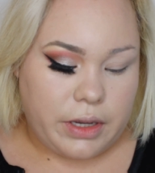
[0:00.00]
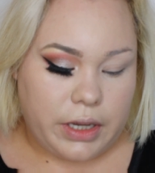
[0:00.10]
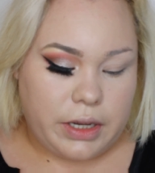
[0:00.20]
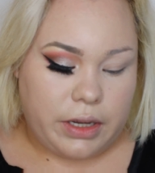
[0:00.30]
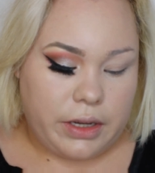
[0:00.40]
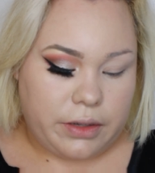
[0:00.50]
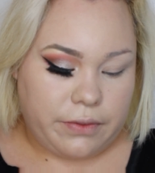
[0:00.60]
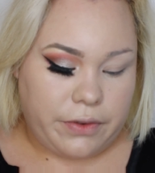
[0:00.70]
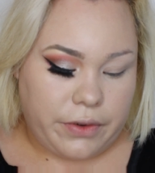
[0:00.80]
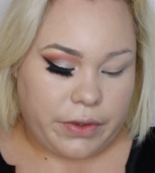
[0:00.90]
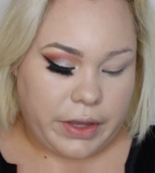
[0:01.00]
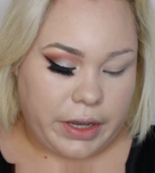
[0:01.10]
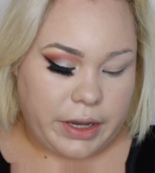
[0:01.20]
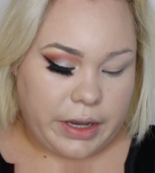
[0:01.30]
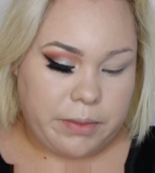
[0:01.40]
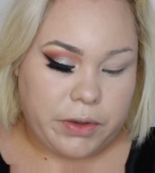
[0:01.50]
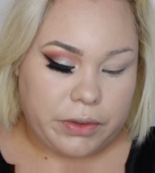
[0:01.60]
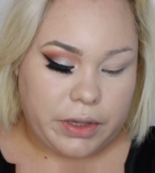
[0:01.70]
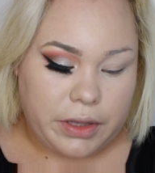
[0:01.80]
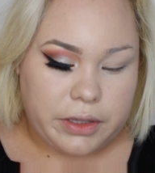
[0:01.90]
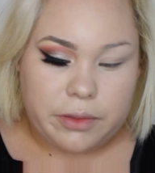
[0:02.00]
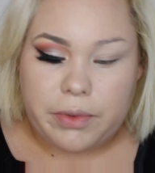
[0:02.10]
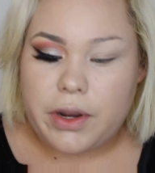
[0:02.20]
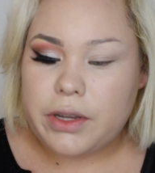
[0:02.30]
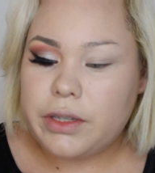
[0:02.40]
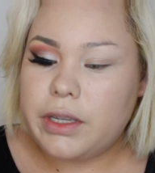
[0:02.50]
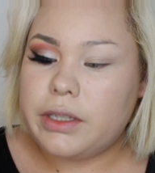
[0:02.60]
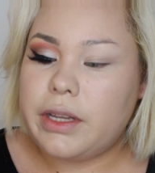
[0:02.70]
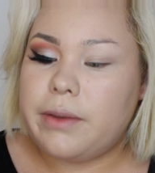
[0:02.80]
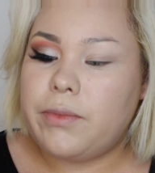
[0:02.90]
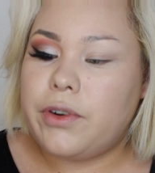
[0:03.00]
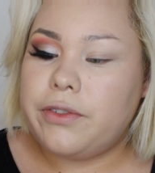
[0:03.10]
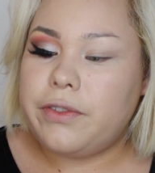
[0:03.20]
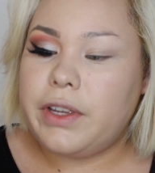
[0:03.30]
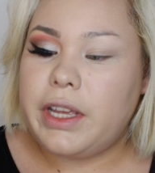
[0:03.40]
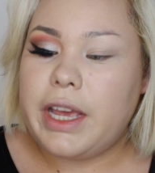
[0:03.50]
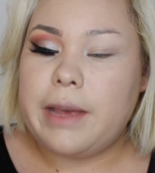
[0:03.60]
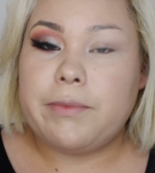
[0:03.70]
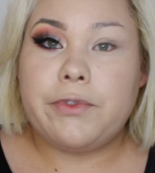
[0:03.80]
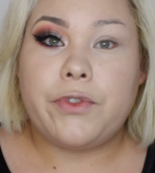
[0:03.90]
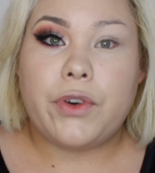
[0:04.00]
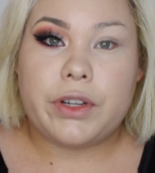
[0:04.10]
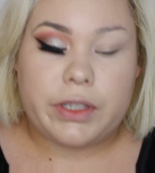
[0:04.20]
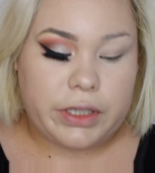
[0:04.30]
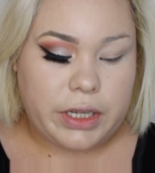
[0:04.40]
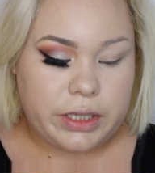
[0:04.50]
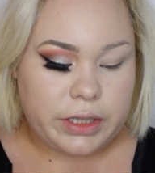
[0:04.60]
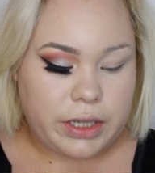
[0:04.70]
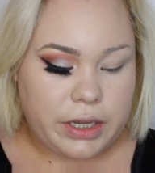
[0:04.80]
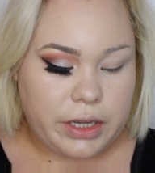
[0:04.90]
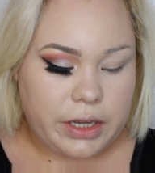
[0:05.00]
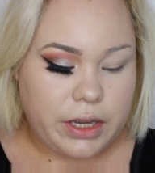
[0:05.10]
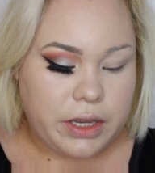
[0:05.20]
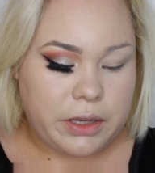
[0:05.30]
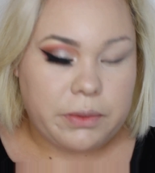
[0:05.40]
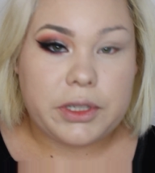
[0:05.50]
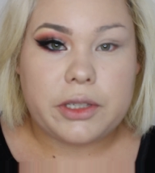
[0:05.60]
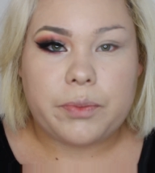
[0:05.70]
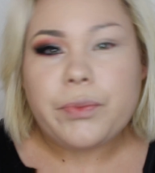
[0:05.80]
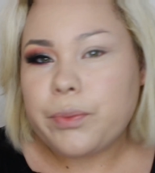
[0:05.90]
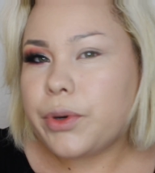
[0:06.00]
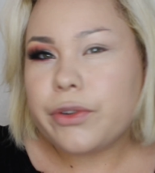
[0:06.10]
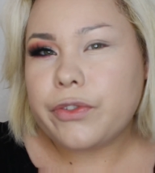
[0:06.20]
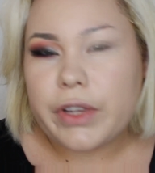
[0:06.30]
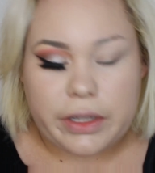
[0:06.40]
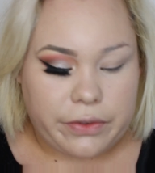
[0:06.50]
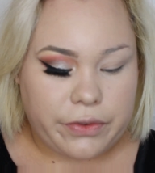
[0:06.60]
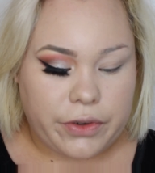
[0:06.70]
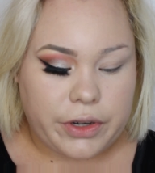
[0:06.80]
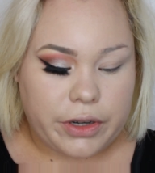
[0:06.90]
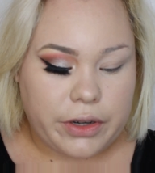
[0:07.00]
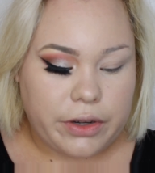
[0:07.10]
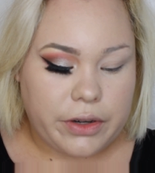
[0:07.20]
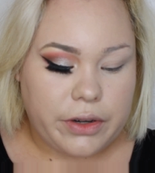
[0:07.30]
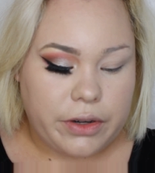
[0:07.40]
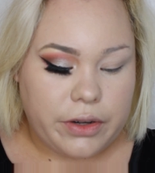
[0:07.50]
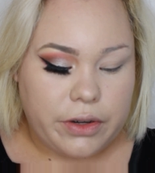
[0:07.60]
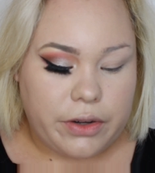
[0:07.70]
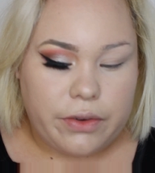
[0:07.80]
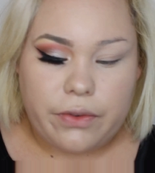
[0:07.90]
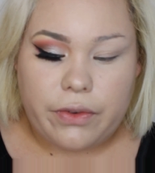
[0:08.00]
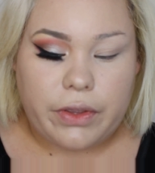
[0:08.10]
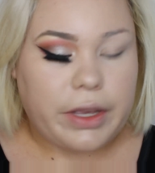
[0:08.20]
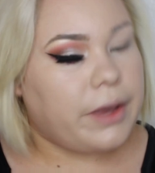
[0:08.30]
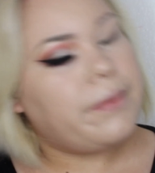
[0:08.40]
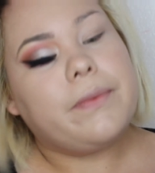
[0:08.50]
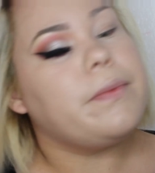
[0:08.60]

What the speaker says: And for that, I'm using this brush. It's Morphe M460, which is perfect for that.